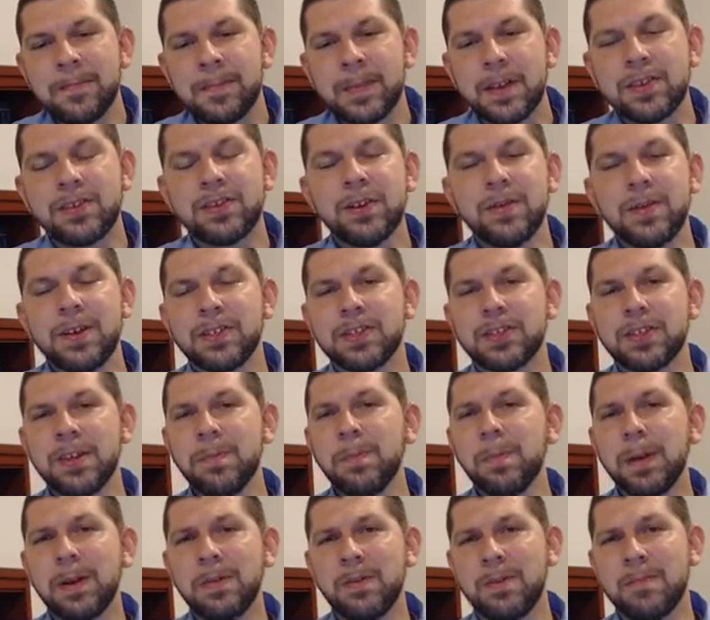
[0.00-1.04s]
And so he's
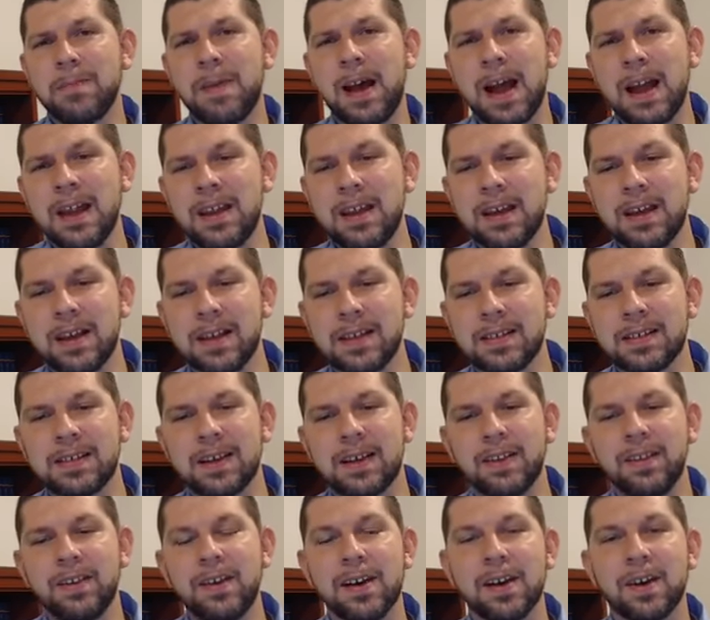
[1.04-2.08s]
simply reminding us
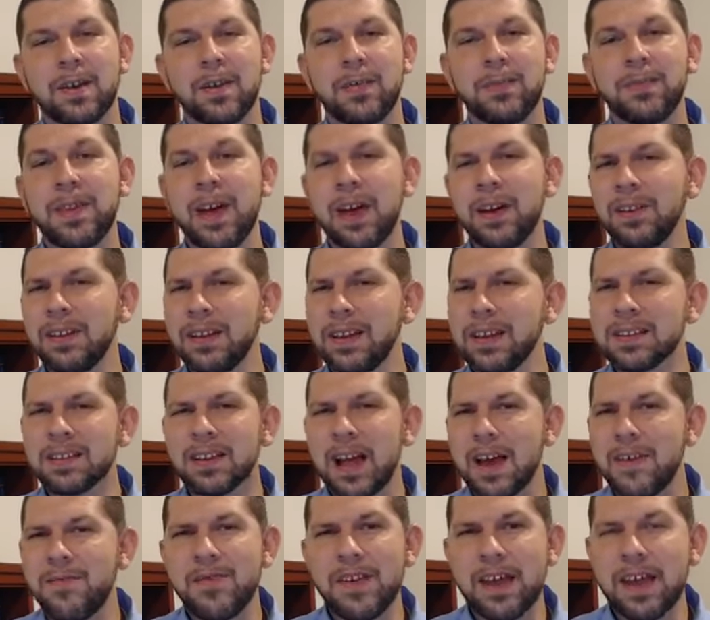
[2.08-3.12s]
that, look, not only is
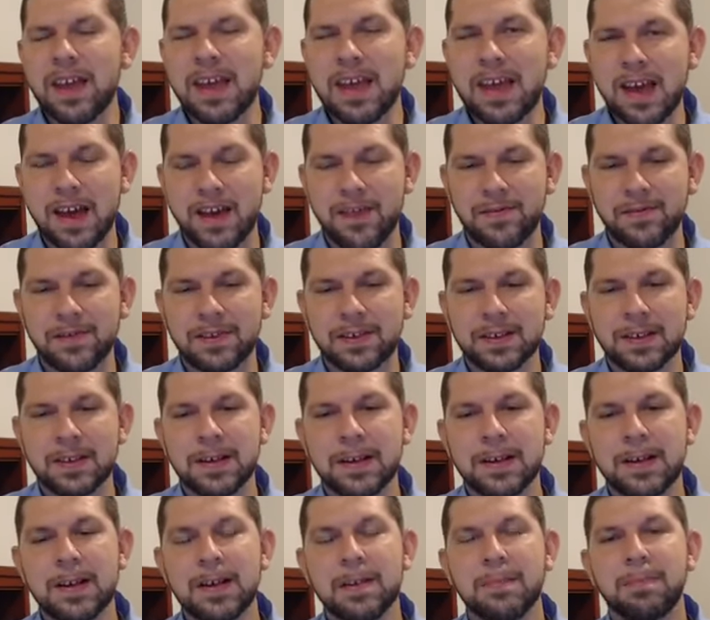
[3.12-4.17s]
life a gift,
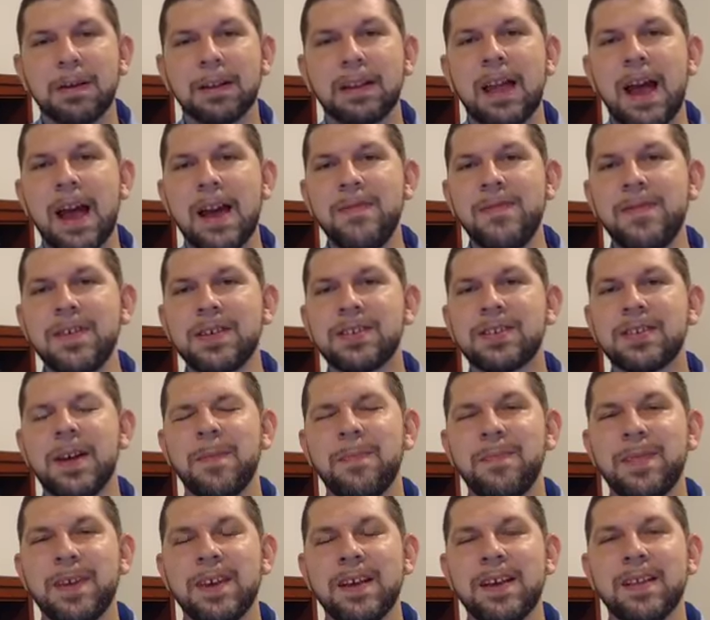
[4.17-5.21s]
but life is
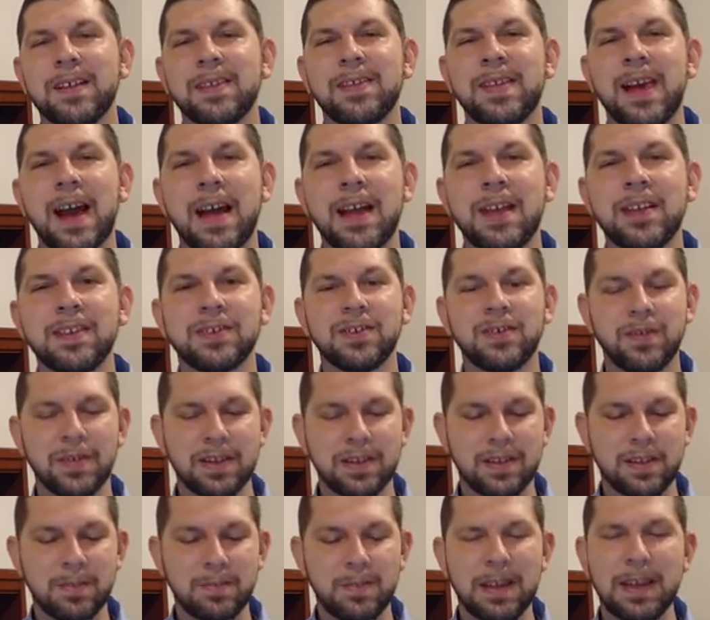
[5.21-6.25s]
something that is
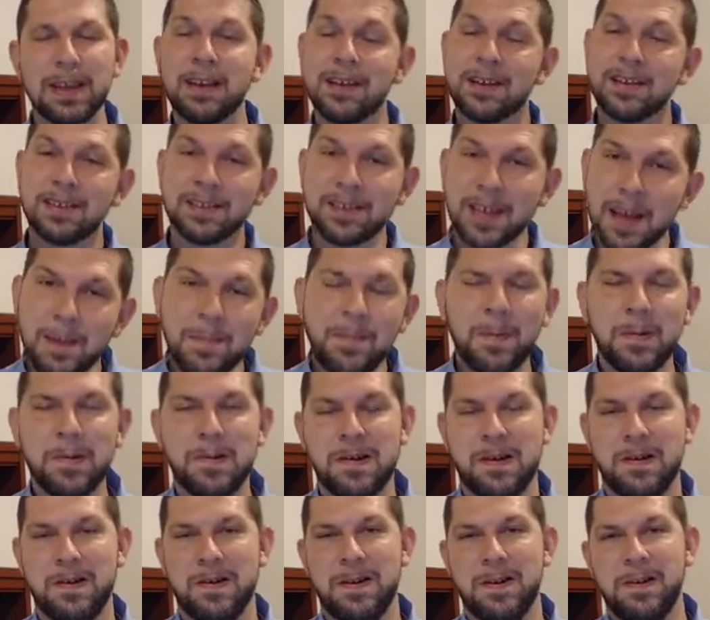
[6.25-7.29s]
going to be
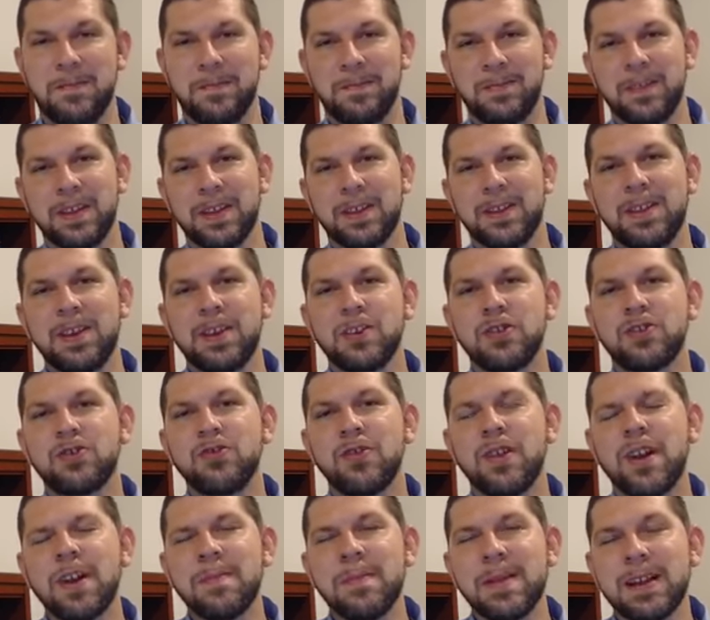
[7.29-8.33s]
temporary. The
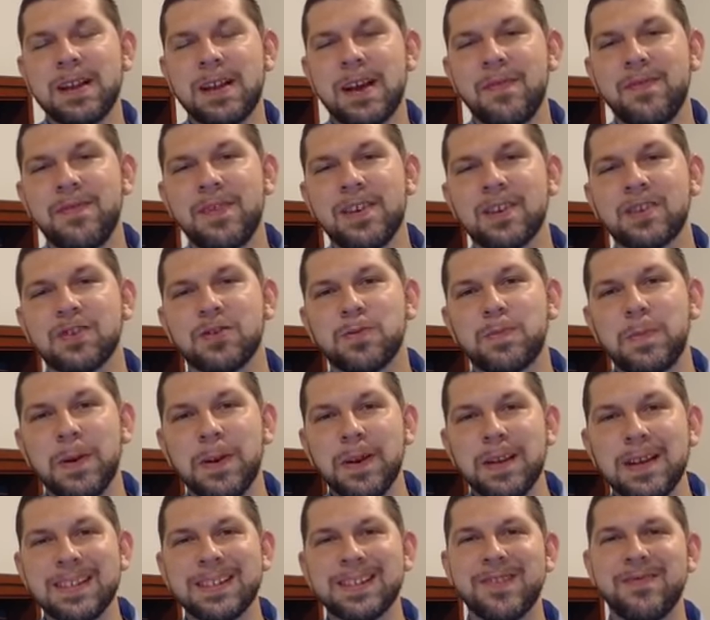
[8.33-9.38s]
enjoyment of the
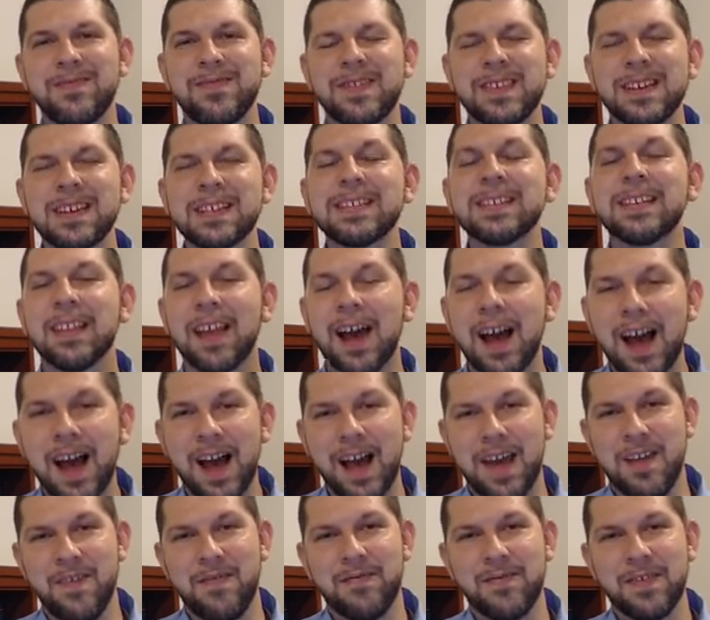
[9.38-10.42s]
experience of this
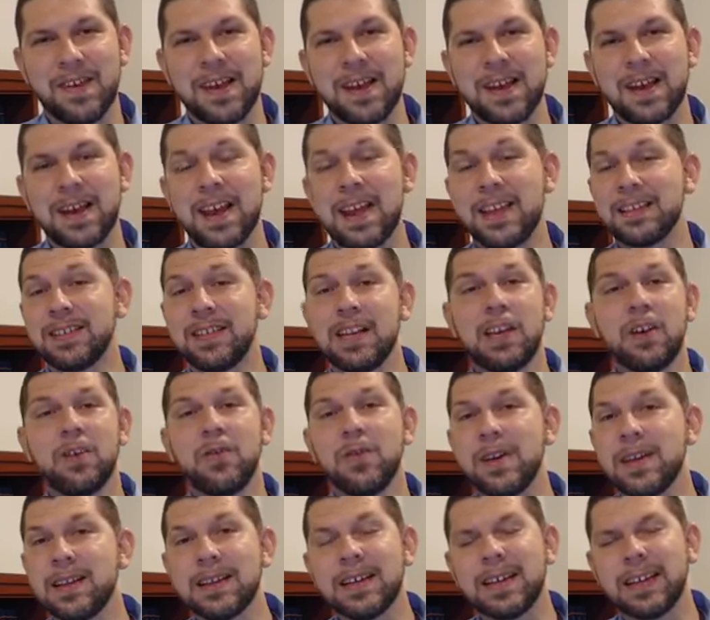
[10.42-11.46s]
life isn't
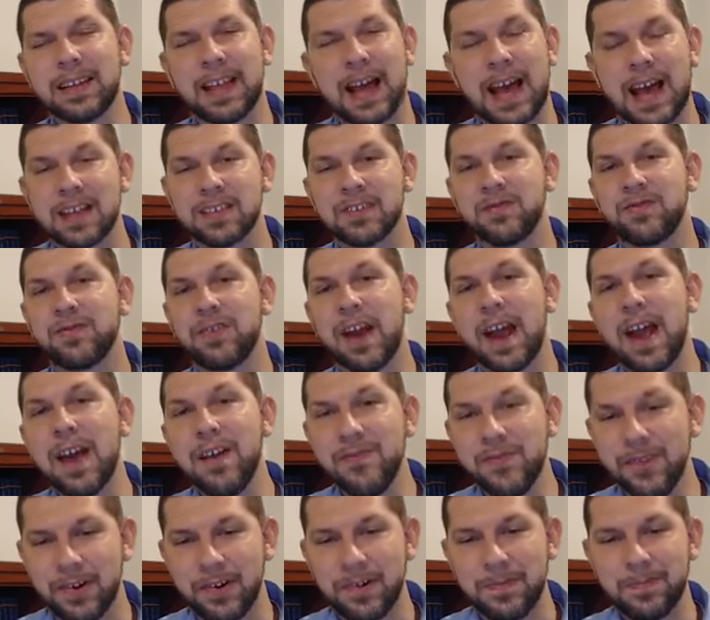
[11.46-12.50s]
going to last
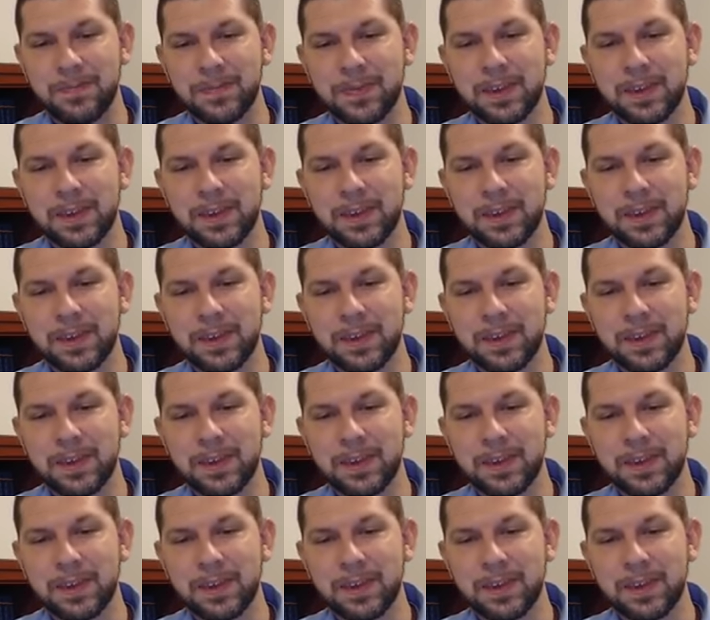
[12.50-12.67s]
forever.